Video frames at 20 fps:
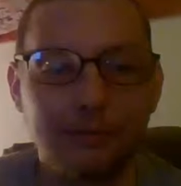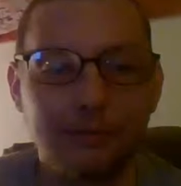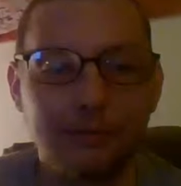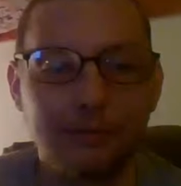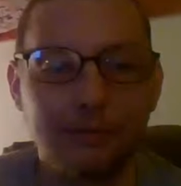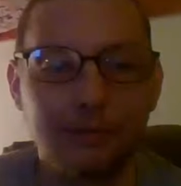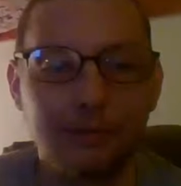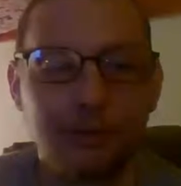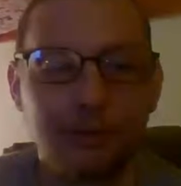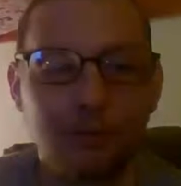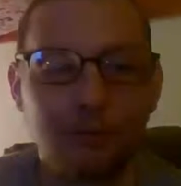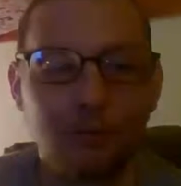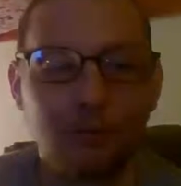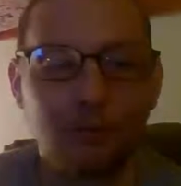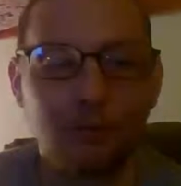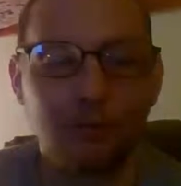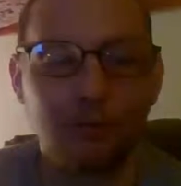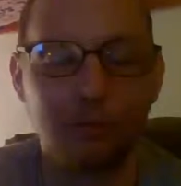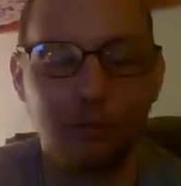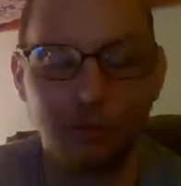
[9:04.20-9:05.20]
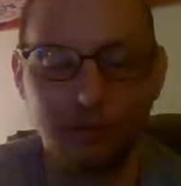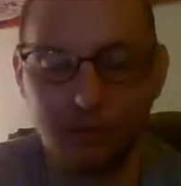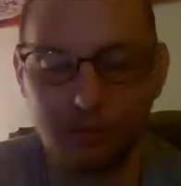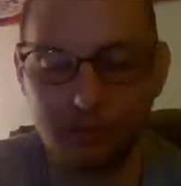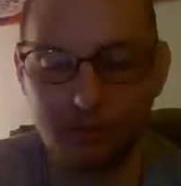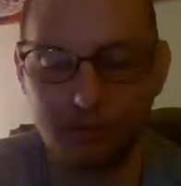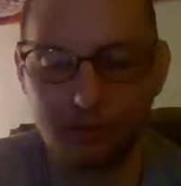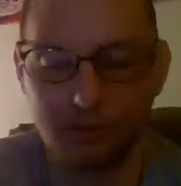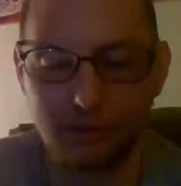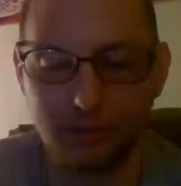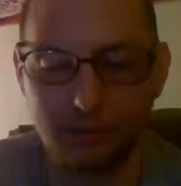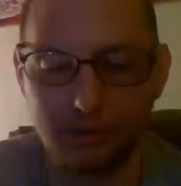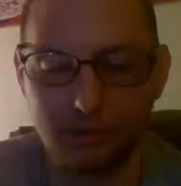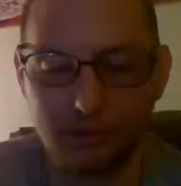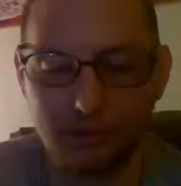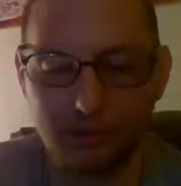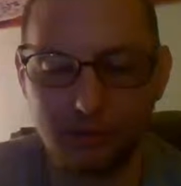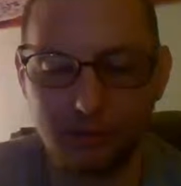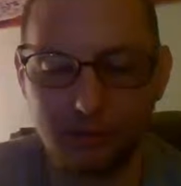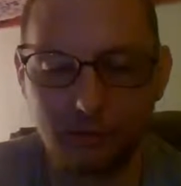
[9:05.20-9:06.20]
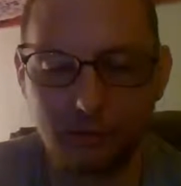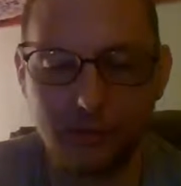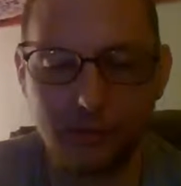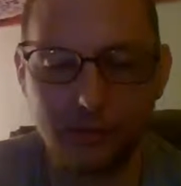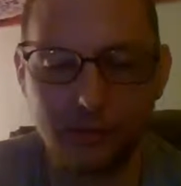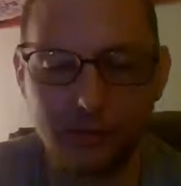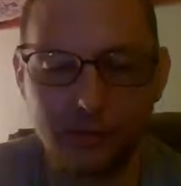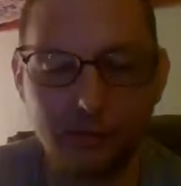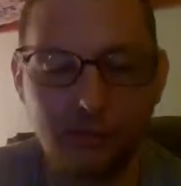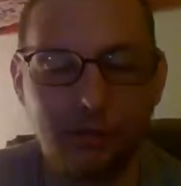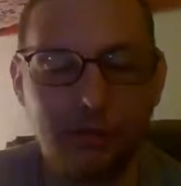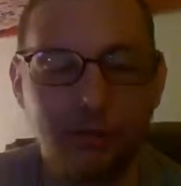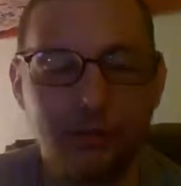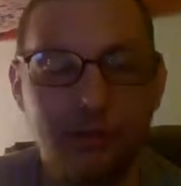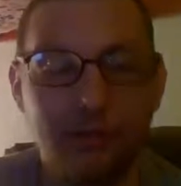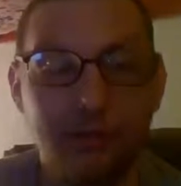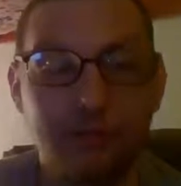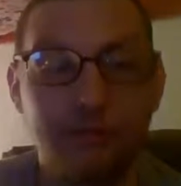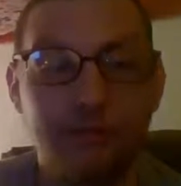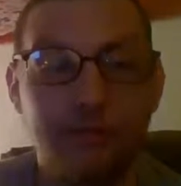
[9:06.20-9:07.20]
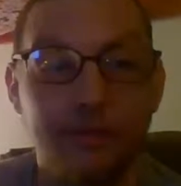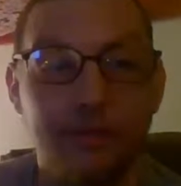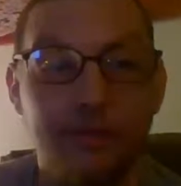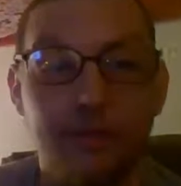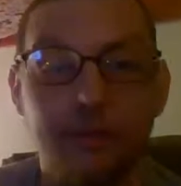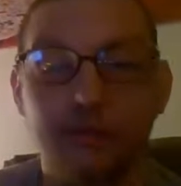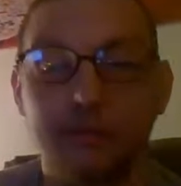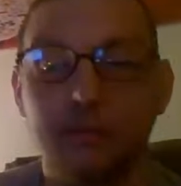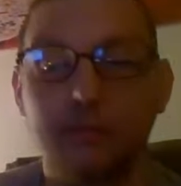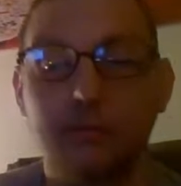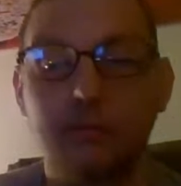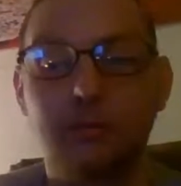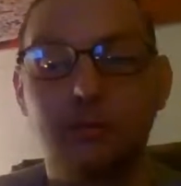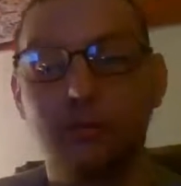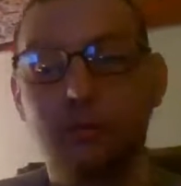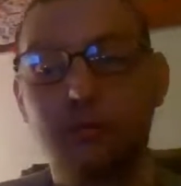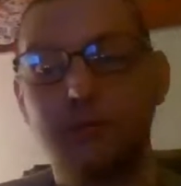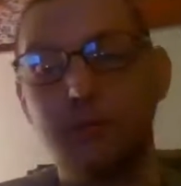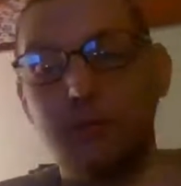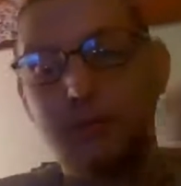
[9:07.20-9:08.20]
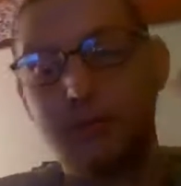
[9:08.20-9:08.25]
the Kurt Warner and Greatest Show on Turf years, so